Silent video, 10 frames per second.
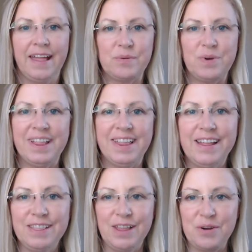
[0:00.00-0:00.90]
Well,
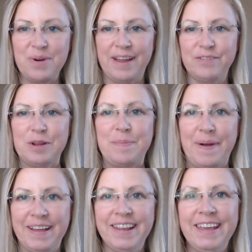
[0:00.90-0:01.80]
hello,
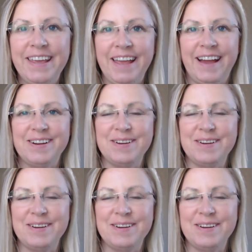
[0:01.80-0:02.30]
everybody.